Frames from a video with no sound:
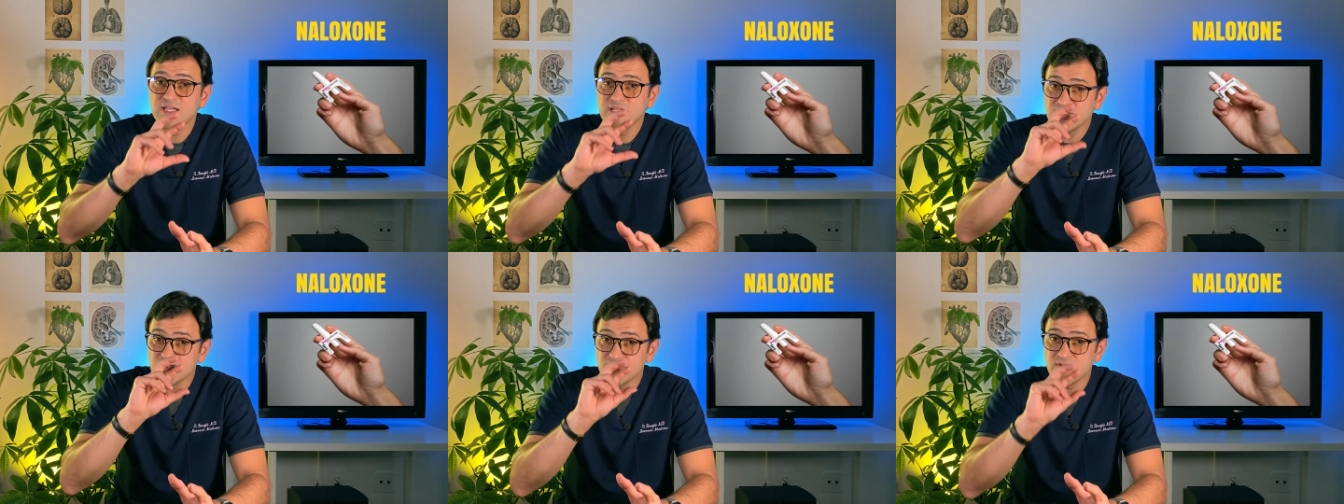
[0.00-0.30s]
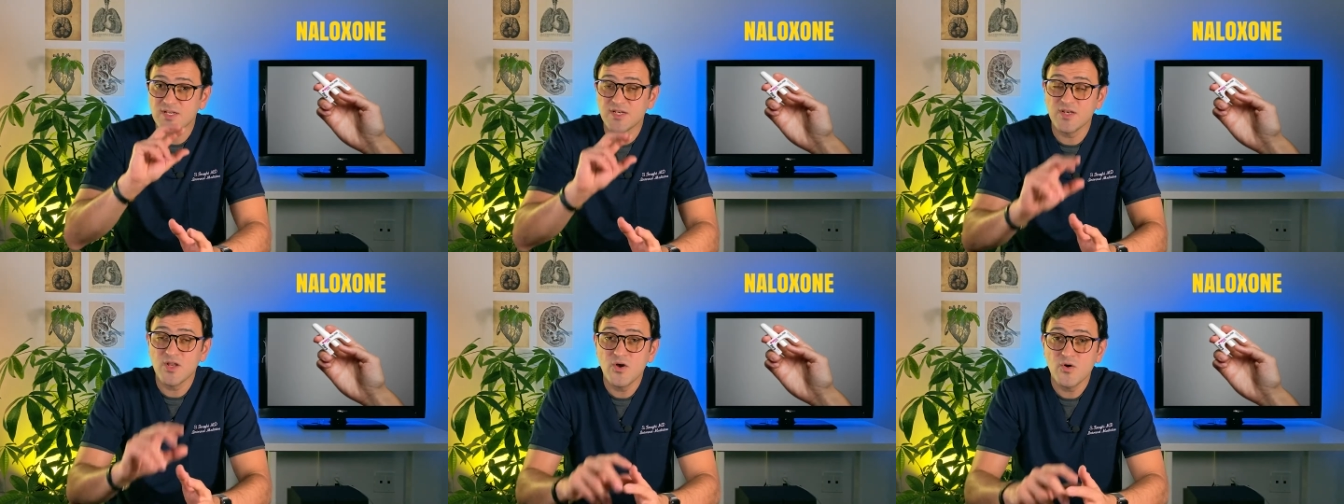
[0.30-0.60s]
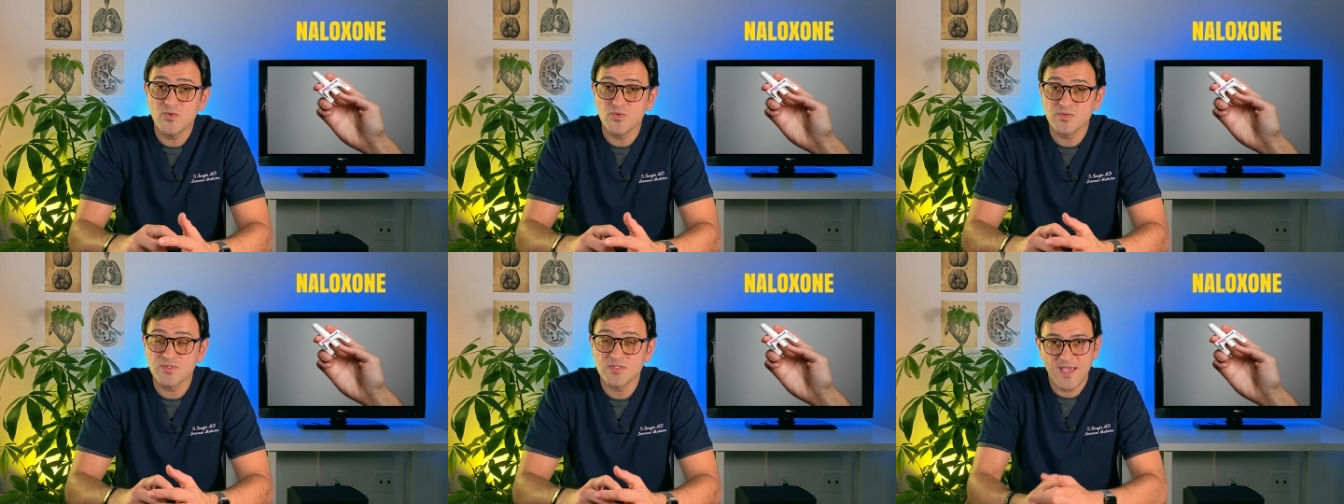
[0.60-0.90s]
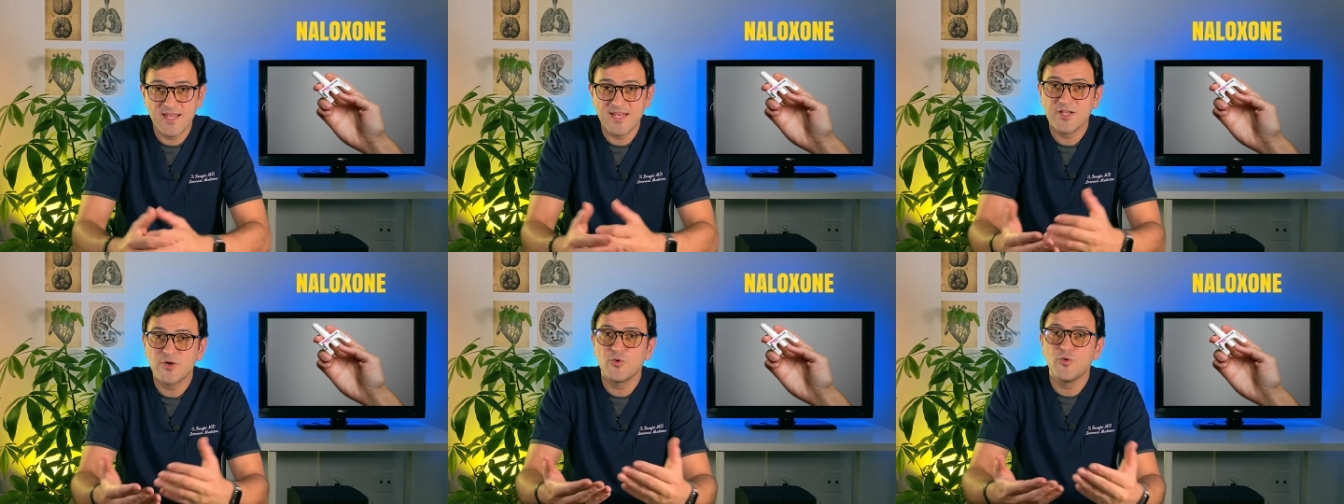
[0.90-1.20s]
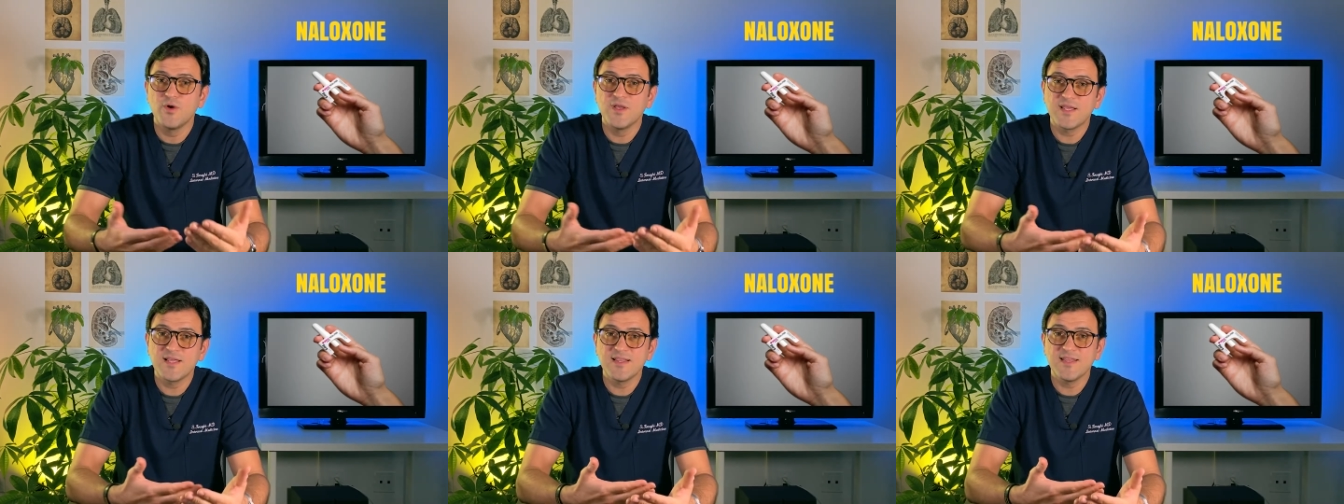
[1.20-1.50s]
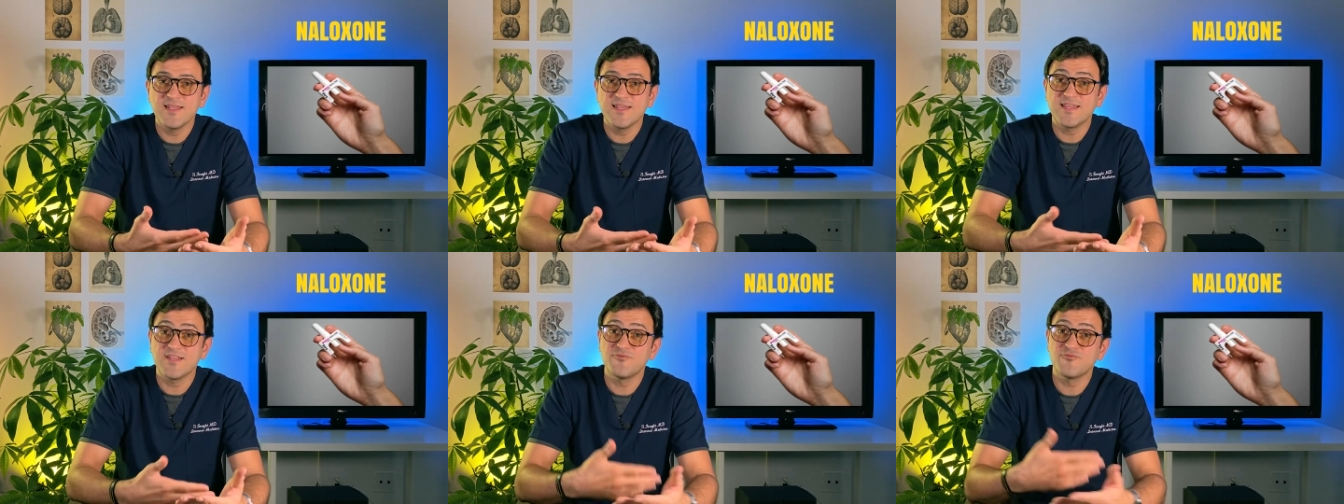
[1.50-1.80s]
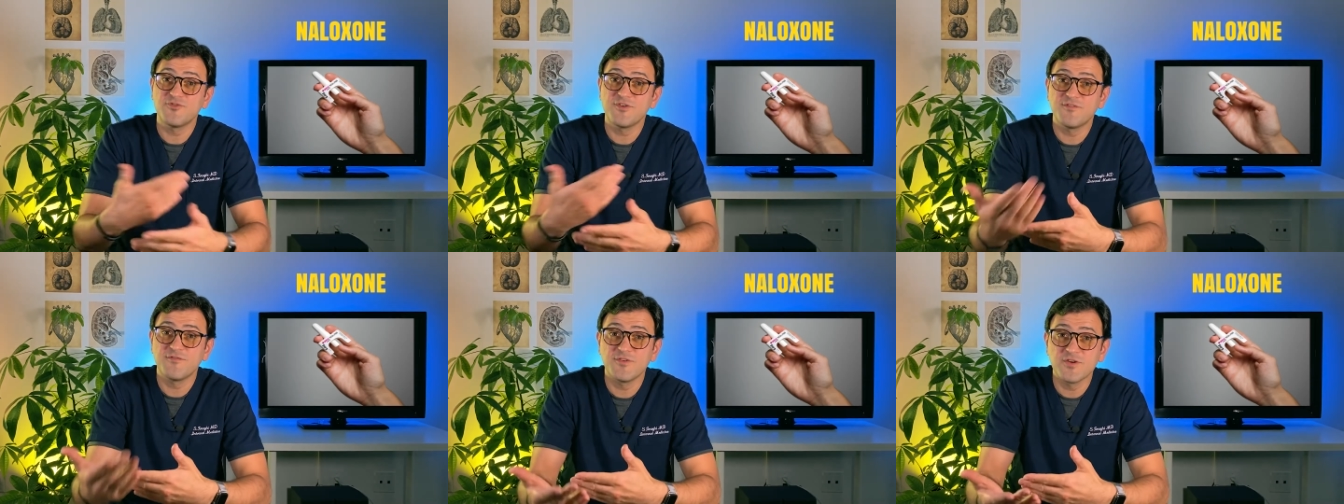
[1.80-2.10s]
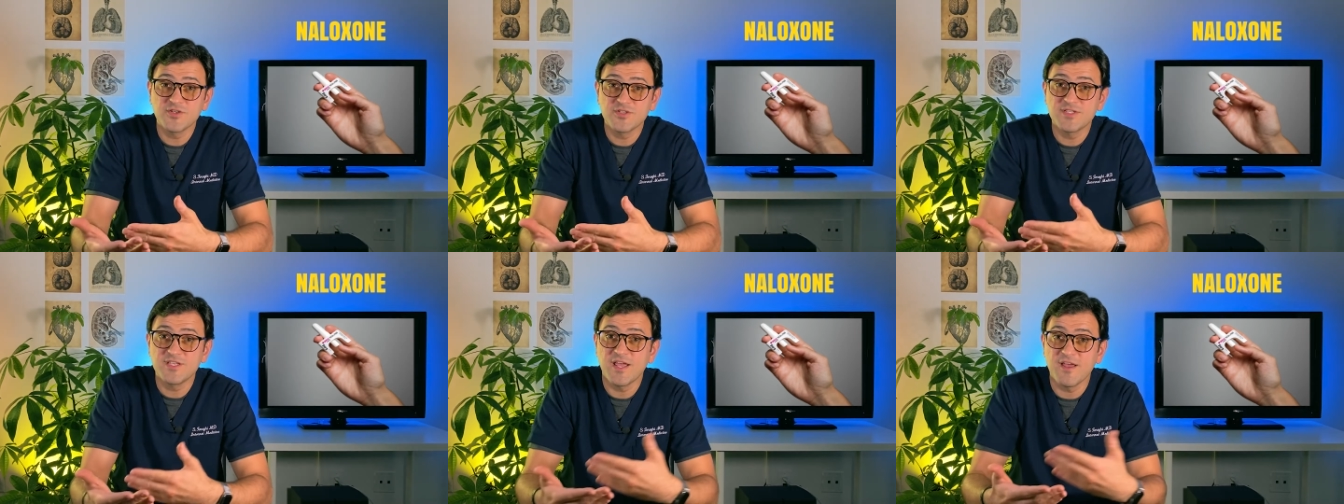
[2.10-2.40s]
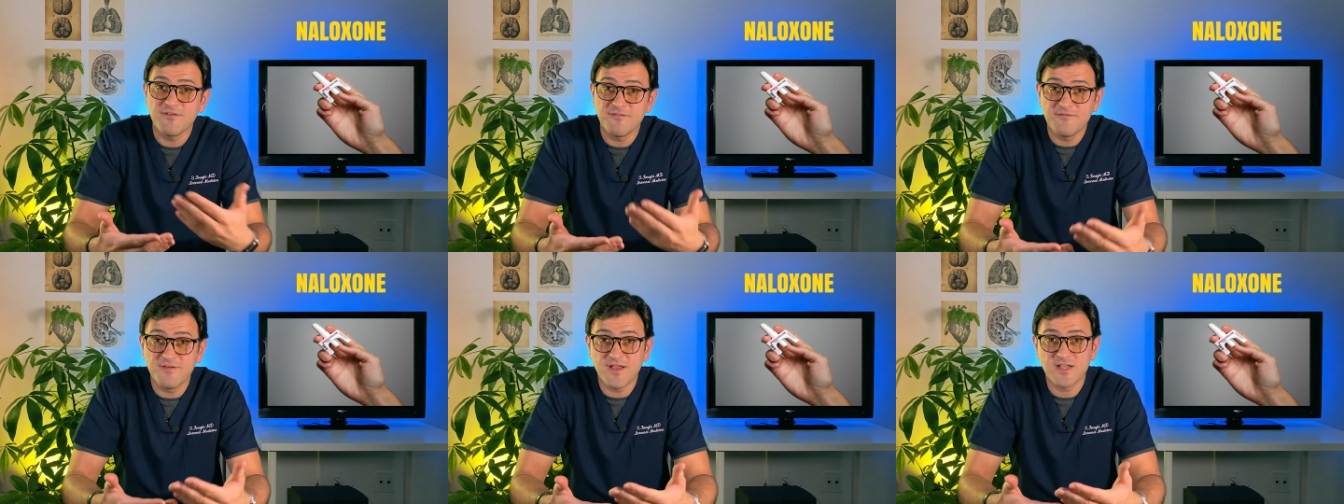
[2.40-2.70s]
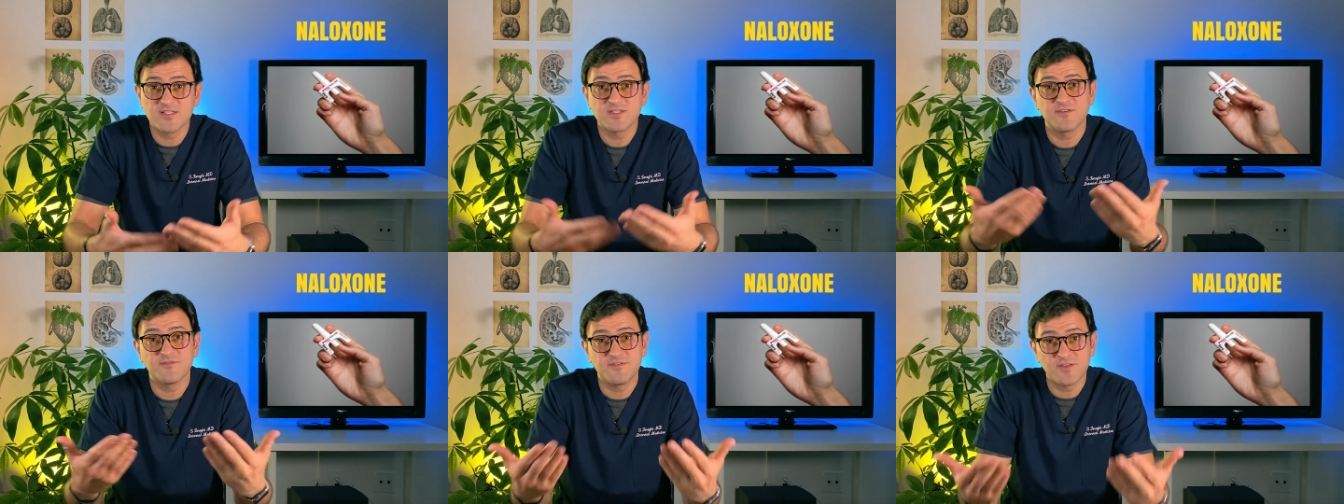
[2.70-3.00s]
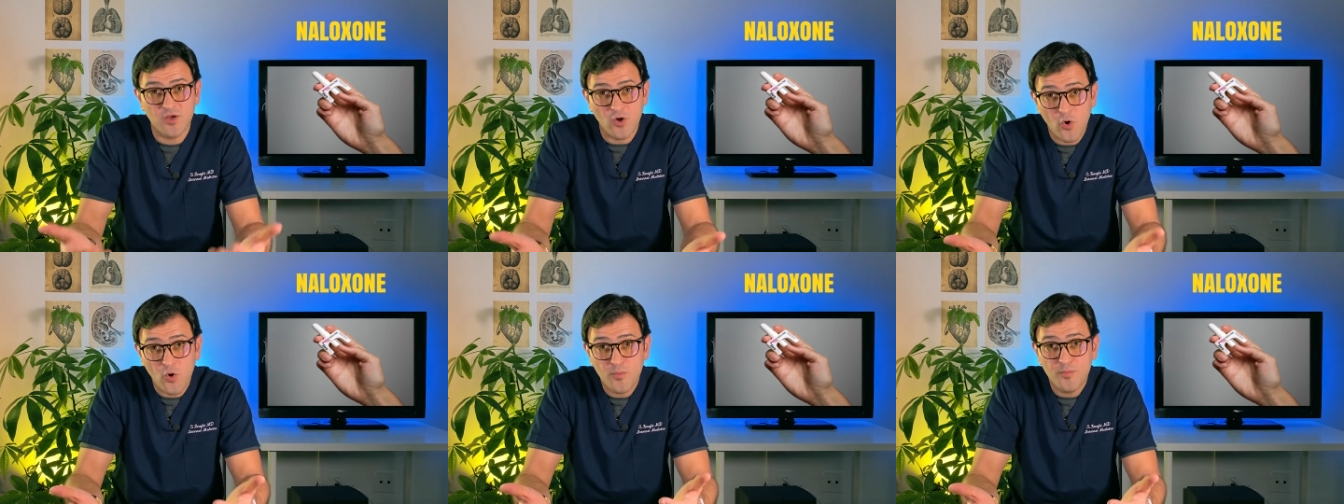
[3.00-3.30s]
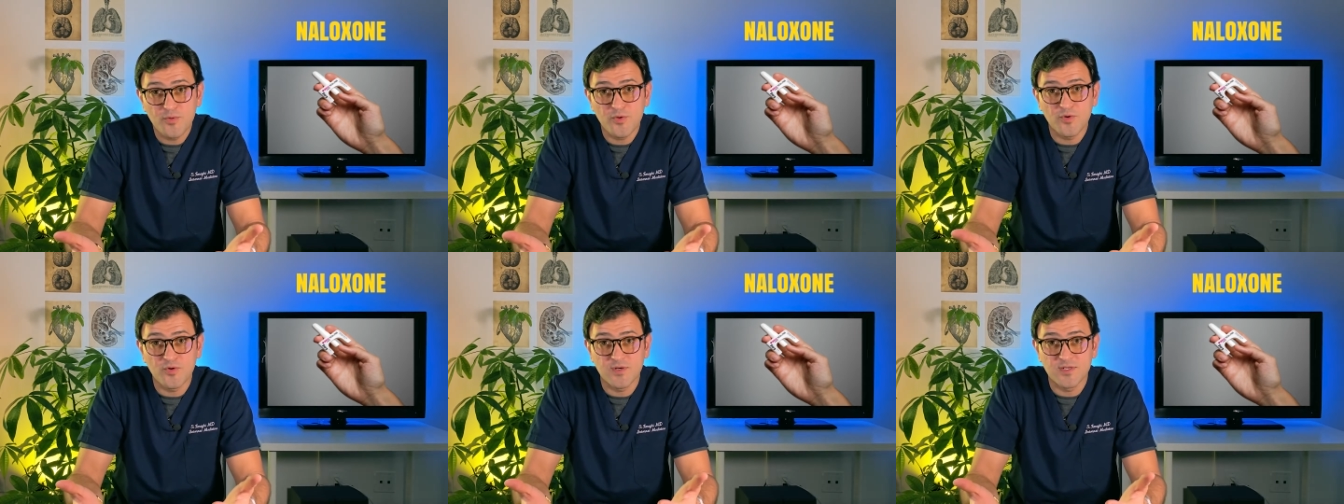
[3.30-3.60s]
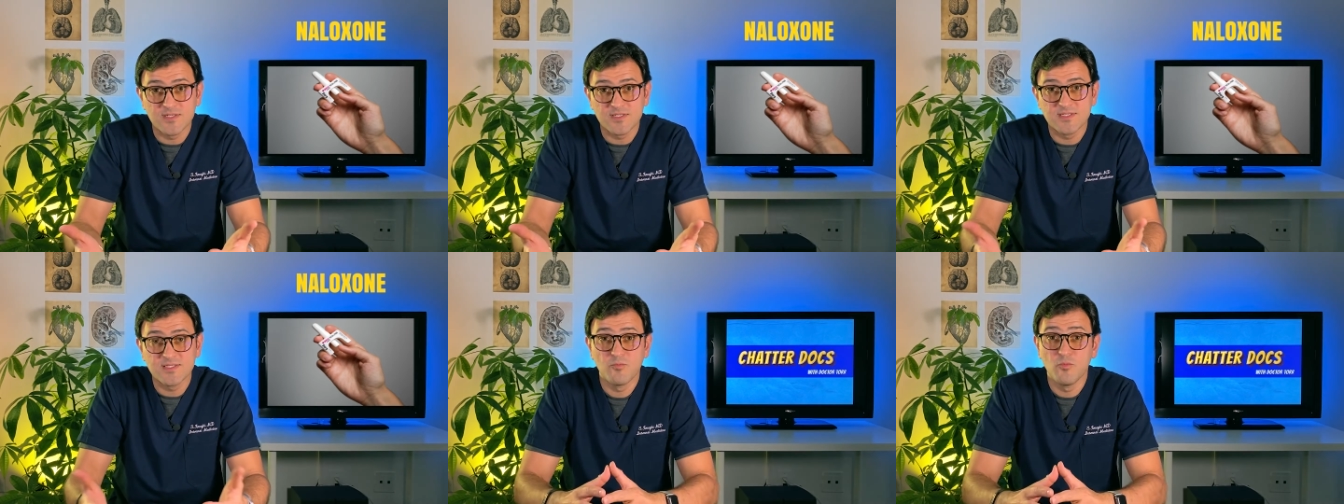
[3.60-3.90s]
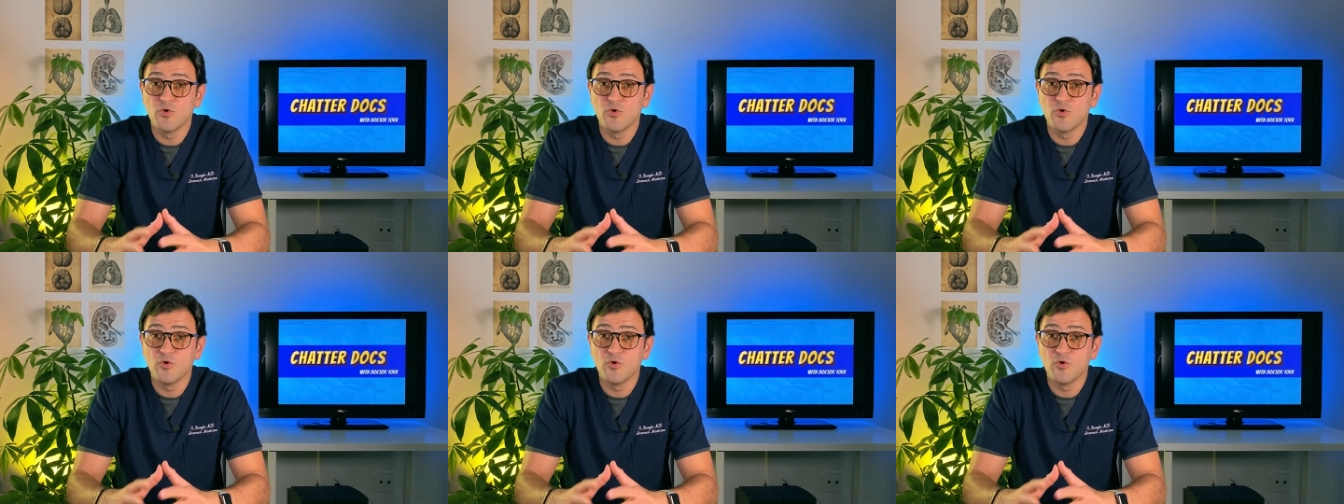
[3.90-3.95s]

into the nose and it quickly can reverse the effects of the opioids,